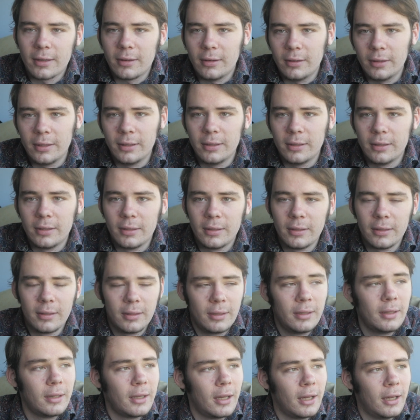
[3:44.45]
kind
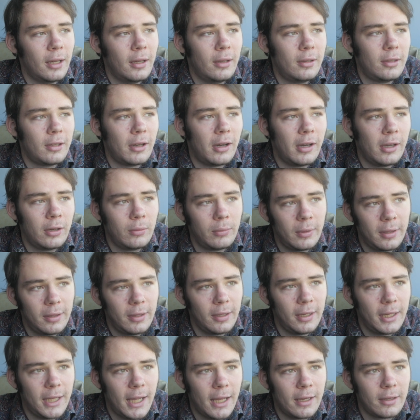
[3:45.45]
died with
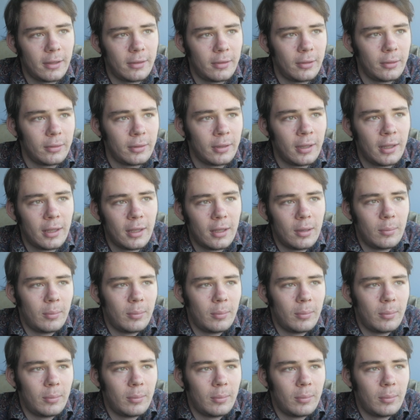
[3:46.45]
the Neanderthals.